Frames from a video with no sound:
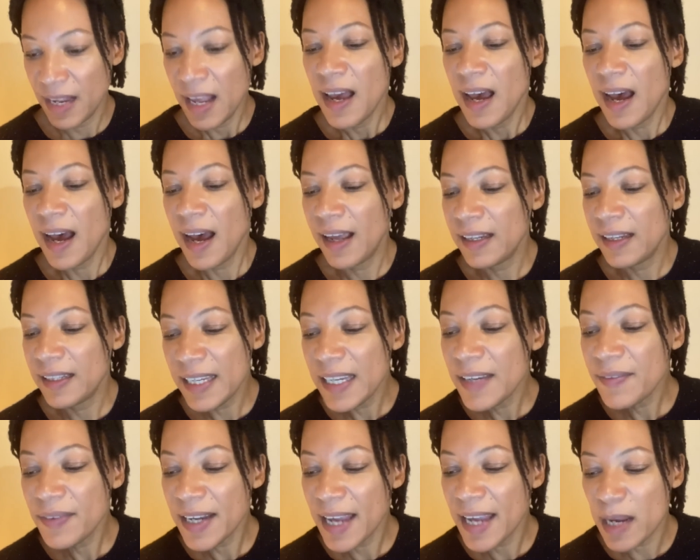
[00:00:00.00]
I'll
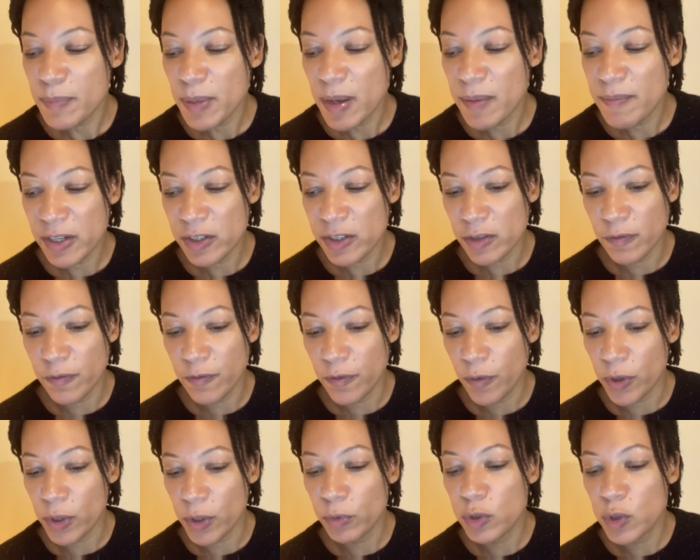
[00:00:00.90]
even get permission
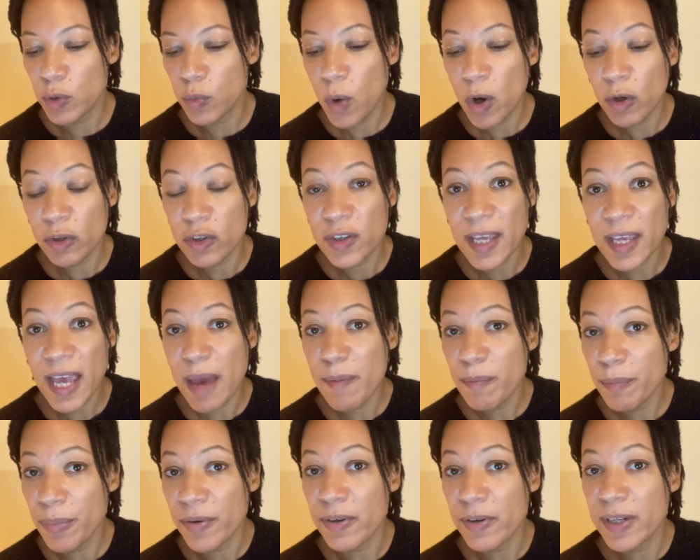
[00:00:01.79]
for you to watch the
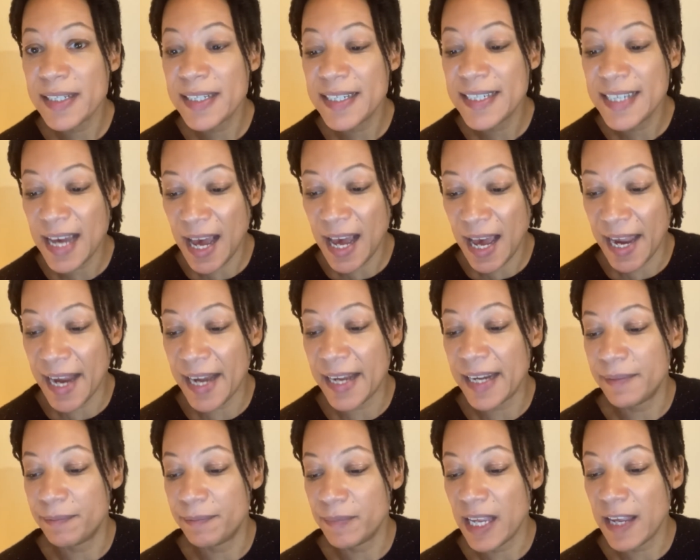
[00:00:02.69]
emperor
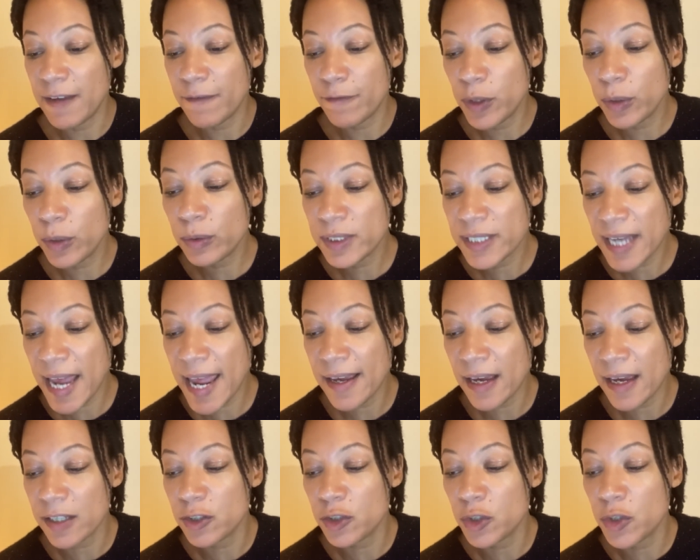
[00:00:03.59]
dine if you'll
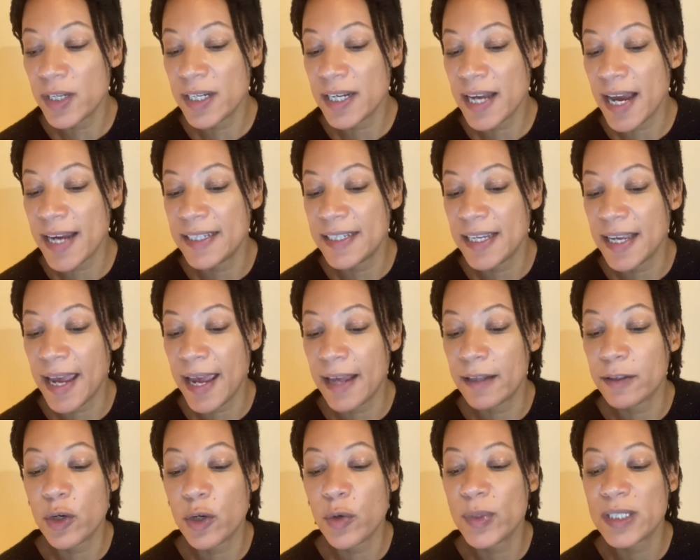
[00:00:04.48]
take us to the
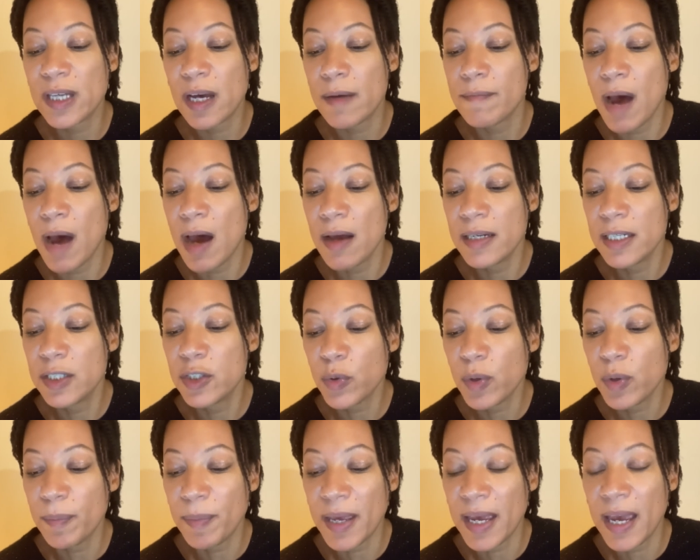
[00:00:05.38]
nightingale who is commanded
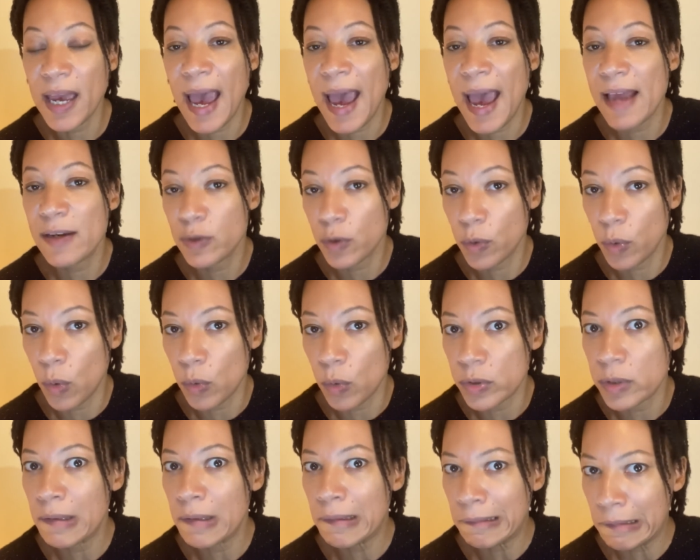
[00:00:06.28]
to appear at
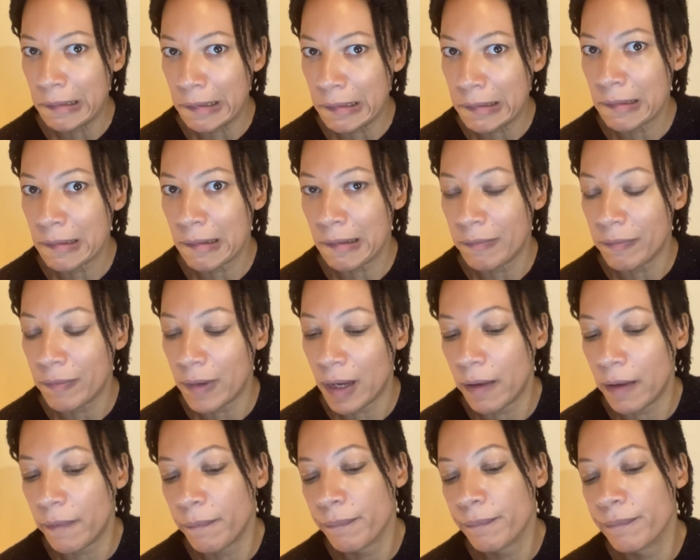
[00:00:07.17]
court this
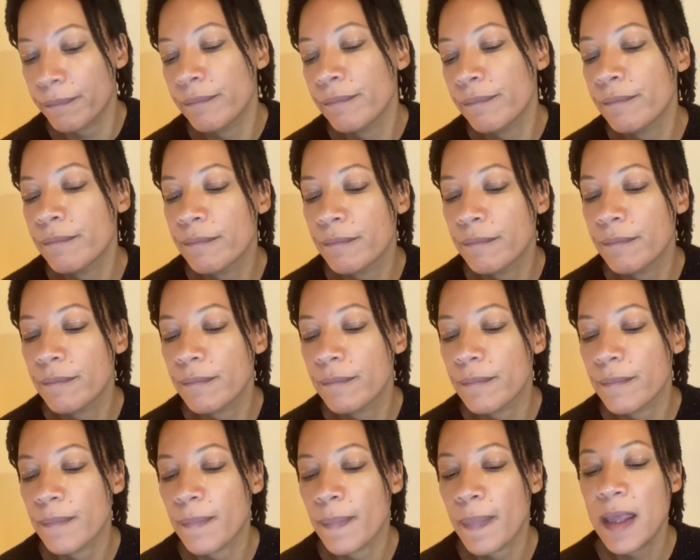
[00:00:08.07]
evening.
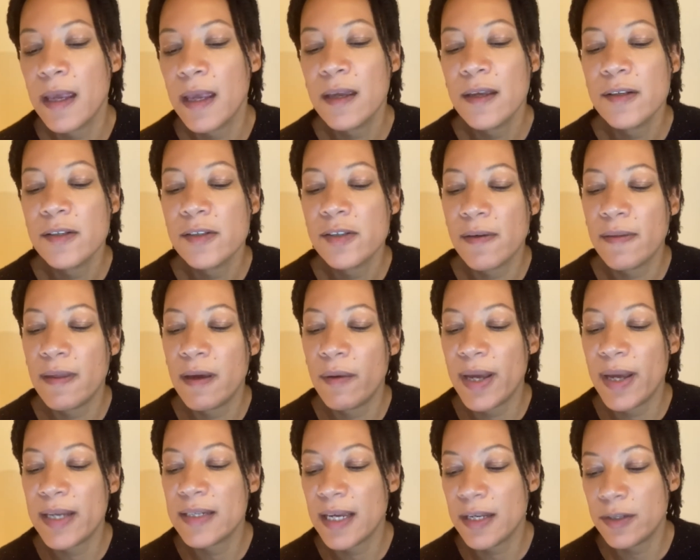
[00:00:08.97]
So they
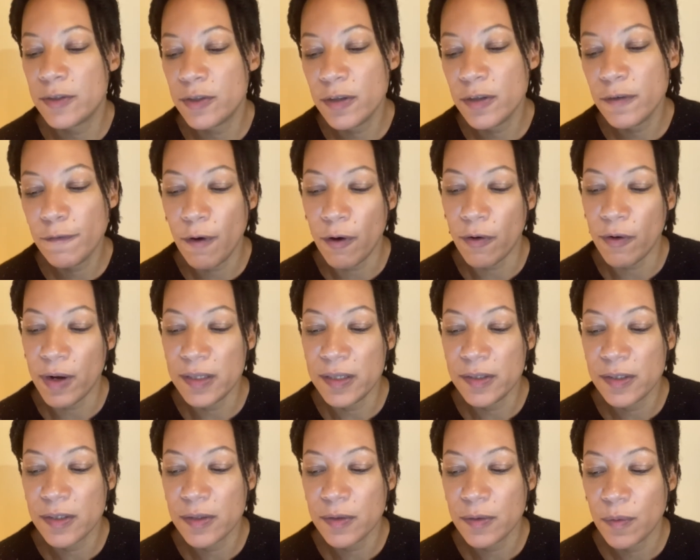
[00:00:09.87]
went into the
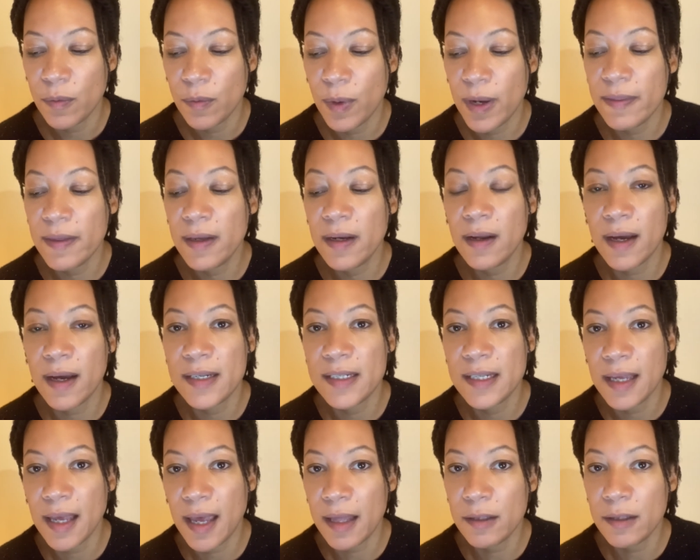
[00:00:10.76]
forest where the
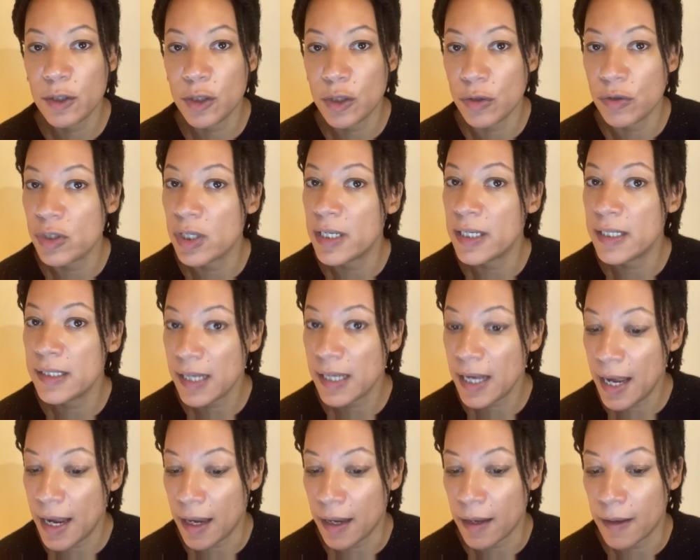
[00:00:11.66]
nightingale usually
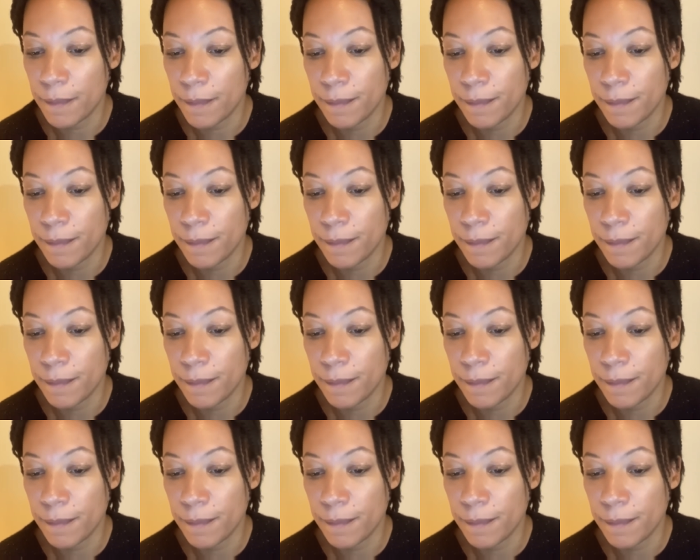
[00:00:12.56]
sang.